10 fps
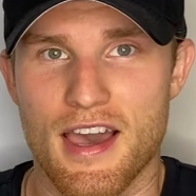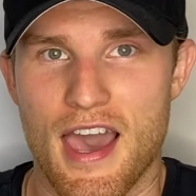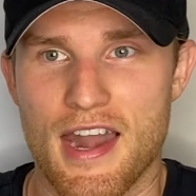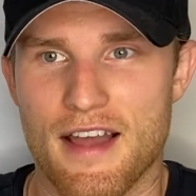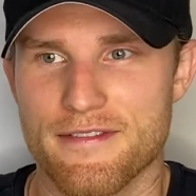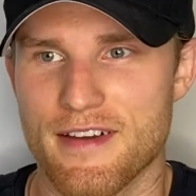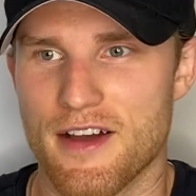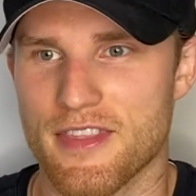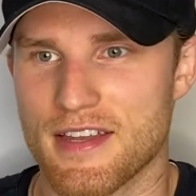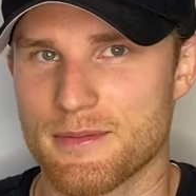and I
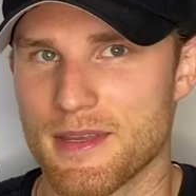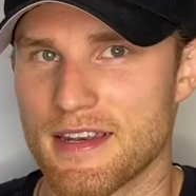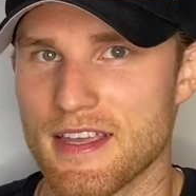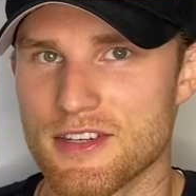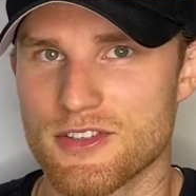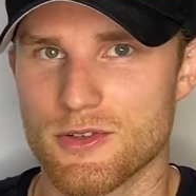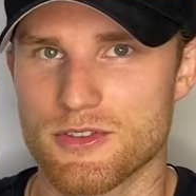found that to be an issue.